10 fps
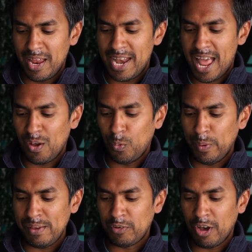Now,
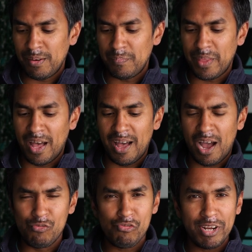we've got
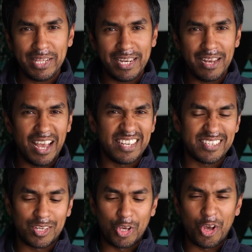a really
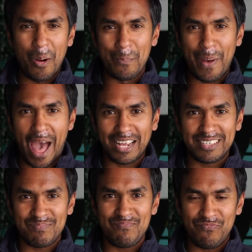nice,
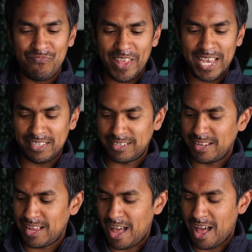compact, neat
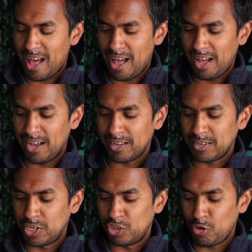
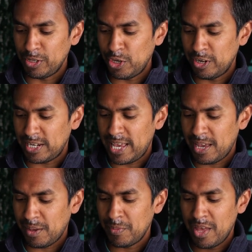controller unit
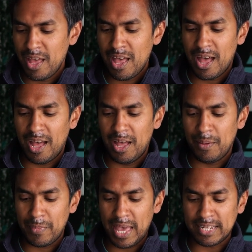here.
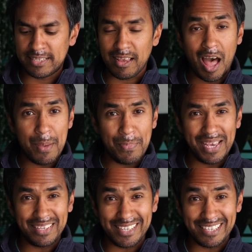It's
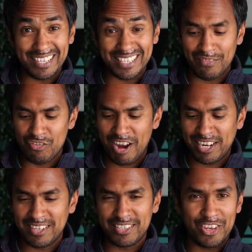IP67
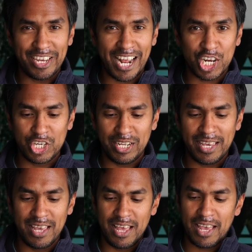rated, so you can
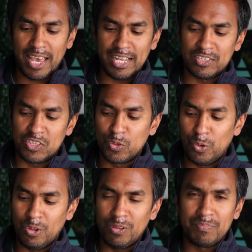actually
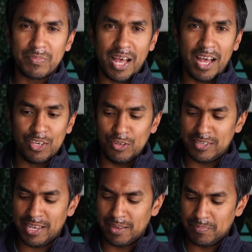install
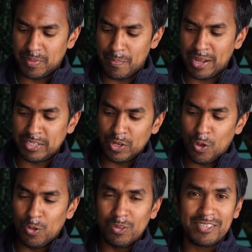using the mounting
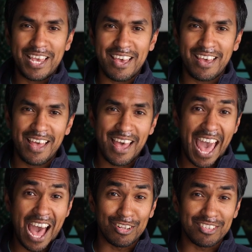holes here
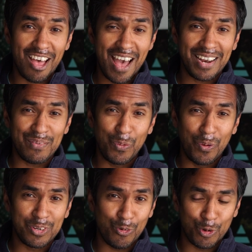outside if you
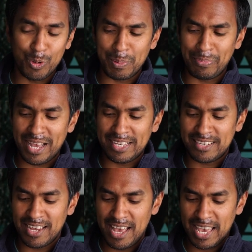want, or it could be
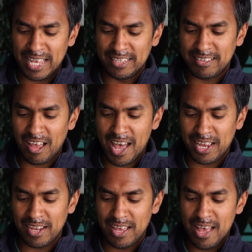placed
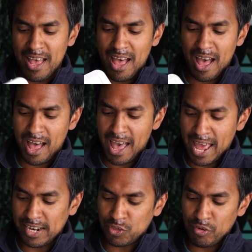inside.
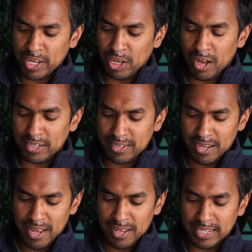And it's already got
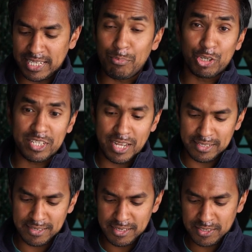the temperature
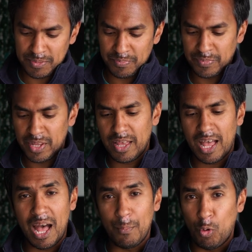sensors
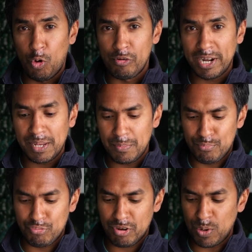already
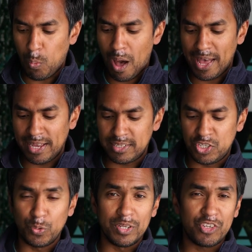pre-wired
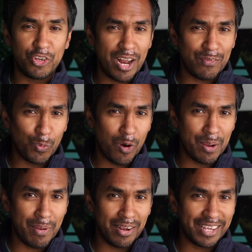to it, so you don't have to
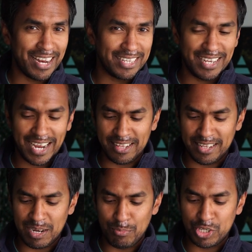worry about connecting any of
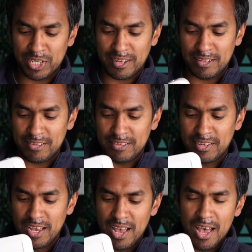the temperature
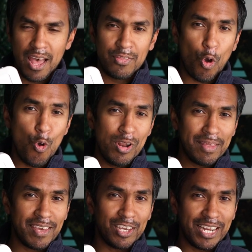sensors. The only thing you